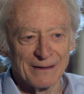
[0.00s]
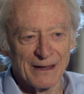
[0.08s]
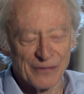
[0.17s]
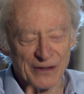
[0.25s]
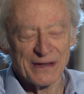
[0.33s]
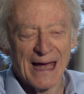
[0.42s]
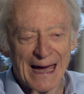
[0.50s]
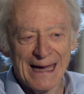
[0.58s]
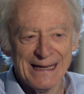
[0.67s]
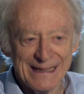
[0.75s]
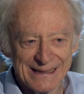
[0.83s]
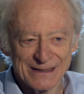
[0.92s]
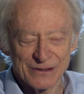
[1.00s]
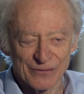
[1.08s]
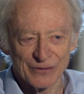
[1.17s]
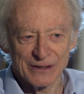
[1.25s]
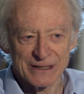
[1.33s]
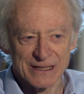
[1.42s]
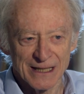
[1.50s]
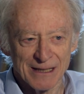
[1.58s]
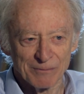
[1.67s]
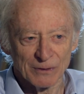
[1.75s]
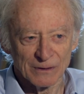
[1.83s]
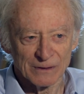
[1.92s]
that aid, for
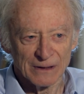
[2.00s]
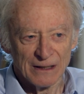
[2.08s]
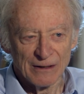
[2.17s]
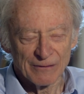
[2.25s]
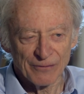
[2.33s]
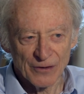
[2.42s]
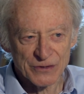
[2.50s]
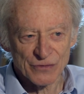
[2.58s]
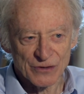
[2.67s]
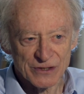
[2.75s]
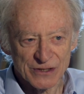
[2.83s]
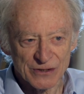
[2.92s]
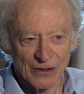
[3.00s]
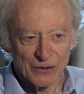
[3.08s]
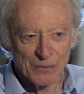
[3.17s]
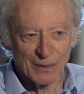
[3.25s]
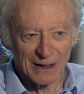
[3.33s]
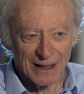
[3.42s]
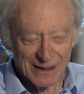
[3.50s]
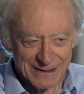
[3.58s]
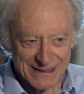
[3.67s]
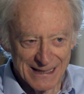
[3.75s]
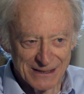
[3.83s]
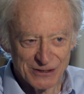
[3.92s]
example, phosphorus
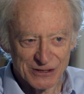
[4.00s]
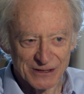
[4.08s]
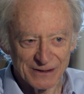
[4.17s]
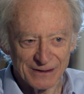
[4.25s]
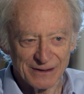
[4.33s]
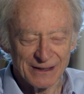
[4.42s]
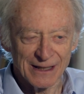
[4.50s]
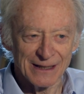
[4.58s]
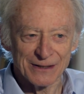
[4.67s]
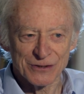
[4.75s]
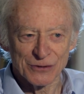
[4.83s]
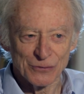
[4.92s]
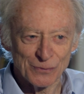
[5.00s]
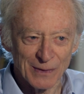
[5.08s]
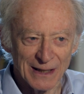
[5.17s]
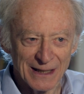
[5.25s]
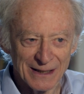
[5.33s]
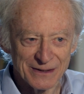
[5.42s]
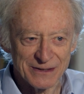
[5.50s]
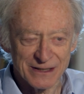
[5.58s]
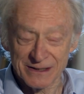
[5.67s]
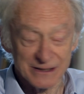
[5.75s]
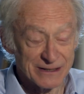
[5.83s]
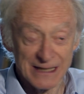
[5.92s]
solubilization to plants.
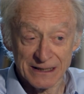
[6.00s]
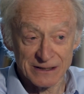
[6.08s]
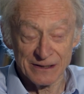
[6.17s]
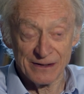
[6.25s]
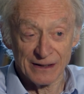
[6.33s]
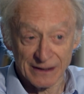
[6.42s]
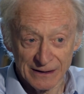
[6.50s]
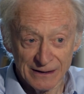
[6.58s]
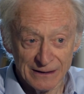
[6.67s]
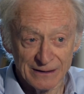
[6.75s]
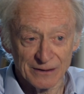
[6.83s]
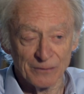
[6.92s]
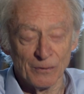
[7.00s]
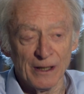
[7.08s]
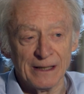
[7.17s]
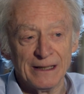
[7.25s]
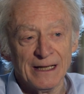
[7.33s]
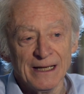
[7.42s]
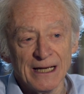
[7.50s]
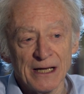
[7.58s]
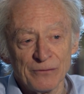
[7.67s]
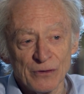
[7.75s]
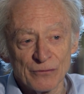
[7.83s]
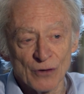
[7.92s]
It's actually the key way. And
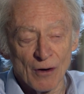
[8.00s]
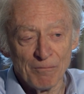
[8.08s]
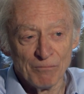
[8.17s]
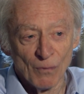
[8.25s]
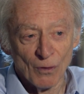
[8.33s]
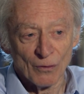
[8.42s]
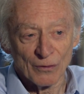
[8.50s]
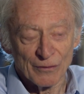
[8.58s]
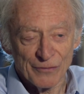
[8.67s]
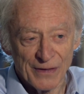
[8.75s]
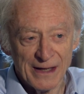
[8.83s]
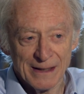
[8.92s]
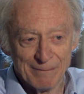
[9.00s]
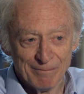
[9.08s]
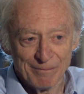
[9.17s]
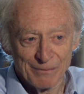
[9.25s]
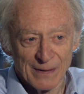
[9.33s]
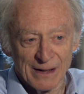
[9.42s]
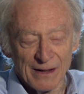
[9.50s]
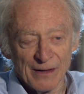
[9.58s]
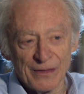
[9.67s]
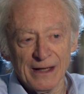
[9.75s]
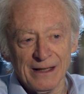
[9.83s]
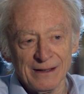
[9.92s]
if you've got more of them,
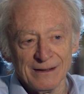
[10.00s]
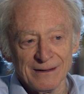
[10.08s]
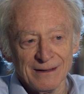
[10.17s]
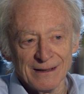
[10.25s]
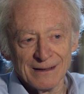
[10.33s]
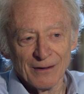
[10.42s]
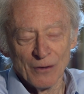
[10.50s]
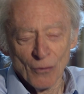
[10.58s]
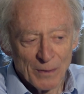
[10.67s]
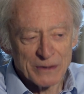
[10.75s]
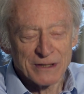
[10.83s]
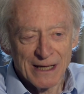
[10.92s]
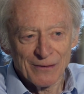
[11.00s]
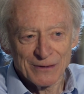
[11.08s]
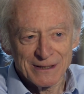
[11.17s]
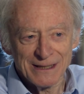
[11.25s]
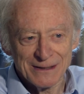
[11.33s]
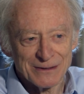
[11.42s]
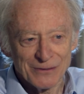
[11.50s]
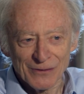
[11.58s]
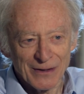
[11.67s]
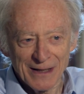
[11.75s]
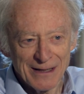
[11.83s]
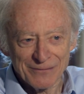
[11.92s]
then almost guaranteed you're not
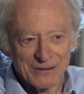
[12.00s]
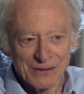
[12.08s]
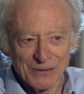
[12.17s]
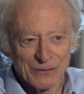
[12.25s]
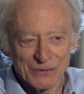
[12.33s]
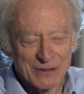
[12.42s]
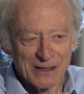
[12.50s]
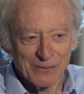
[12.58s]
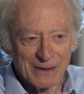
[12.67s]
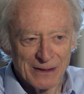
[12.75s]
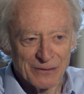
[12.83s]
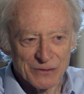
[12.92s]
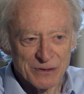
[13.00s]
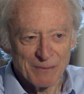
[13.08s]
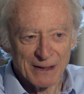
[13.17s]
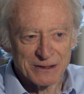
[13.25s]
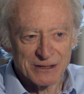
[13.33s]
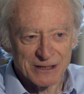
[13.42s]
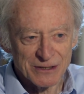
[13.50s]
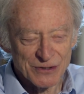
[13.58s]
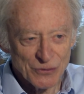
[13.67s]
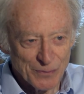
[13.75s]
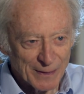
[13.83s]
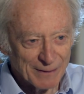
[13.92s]
going to have to use anywhere near as much
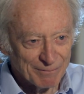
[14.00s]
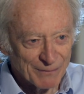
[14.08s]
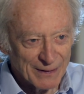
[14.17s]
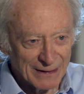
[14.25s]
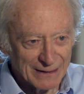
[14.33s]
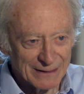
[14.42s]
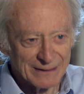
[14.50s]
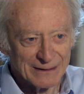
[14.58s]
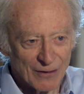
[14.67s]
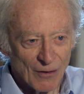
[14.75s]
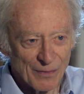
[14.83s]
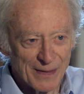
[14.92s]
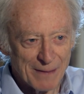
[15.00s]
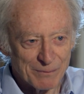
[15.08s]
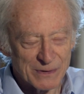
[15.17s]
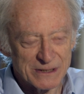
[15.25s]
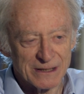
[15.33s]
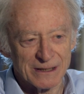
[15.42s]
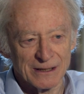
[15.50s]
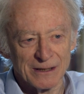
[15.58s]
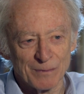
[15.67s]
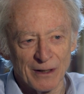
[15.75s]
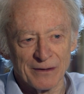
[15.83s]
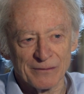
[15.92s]
super on that particular
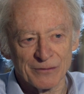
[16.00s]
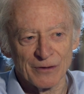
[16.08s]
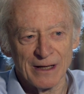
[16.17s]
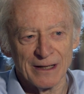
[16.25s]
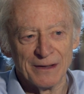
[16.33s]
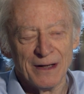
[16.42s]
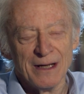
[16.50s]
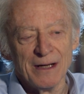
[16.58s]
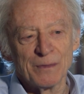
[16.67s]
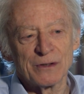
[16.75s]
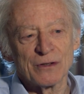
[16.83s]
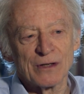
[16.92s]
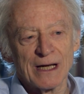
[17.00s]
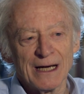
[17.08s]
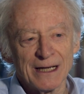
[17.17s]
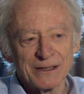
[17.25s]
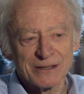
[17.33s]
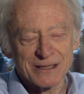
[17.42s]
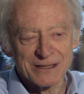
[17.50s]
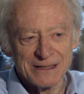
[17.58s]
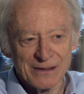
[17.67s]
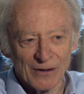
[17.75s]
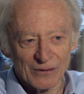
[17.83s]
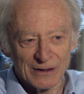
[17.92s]
plot of ground. But you can't just
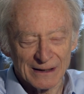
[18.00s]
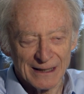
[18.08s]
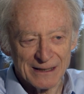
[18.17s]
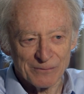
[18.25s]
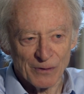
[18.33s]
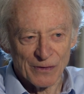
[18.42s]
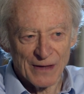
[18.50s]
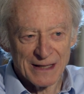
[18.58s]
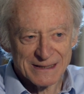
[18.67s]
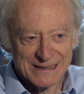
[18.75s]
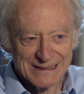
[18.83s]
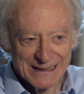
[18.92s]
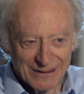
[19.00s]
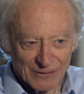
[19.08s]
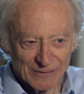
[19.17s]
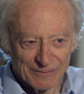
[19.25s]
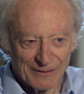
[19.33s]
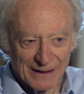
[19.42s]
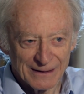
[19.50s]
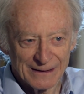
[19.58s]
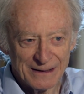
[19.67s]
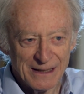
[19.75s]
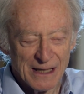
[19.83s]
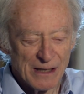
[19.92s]
inoculate with that single
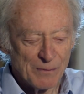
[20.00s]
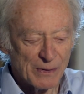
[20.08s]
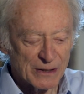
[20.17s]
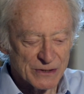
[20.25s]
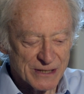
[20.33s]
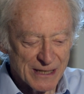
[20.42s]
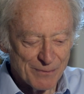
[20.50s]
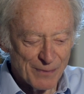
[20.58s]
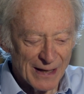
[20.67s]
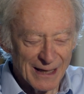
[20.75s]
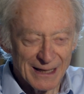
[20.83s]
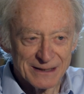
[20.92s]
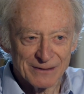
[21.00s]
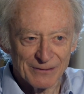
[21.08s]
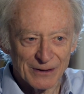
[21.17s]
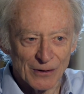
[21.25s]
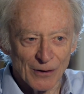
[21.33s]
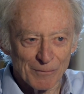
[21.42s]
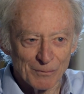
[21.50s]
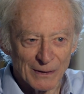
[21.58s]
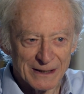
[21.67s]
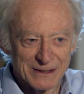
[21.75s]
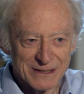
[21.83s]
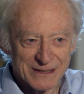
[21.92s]
fungi because they're part of a complex